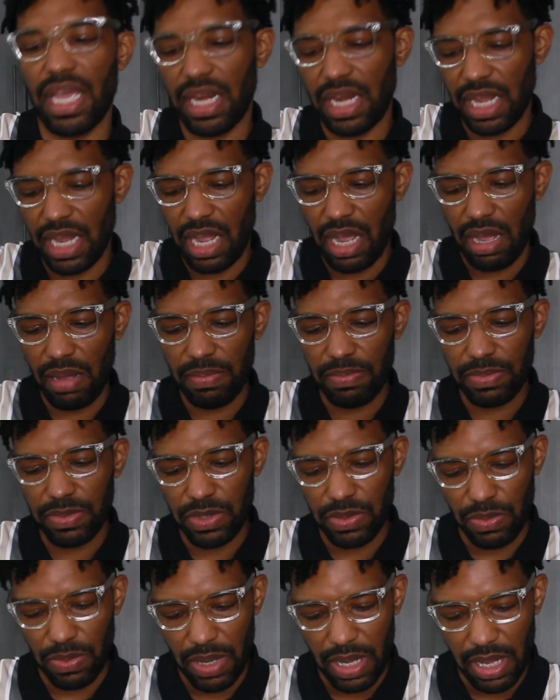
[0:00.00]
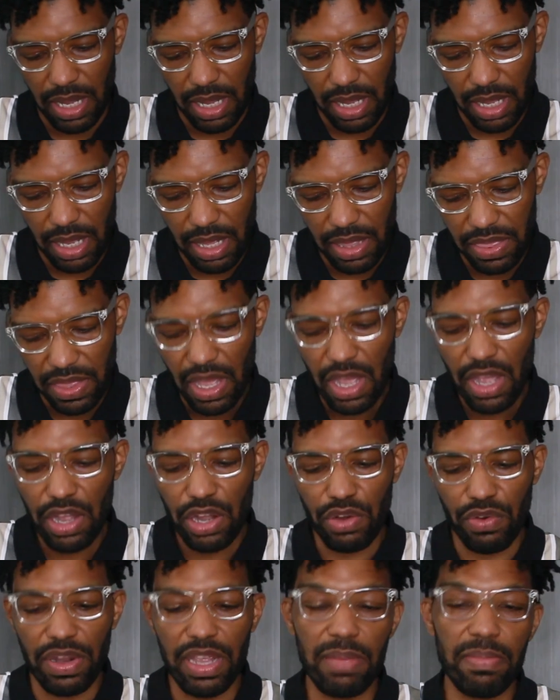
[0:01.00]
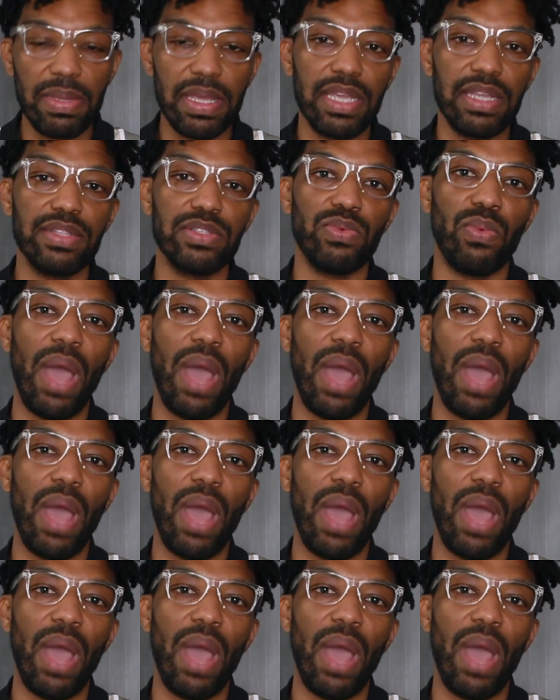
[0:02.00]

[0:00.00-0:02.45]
and it comes with green beans,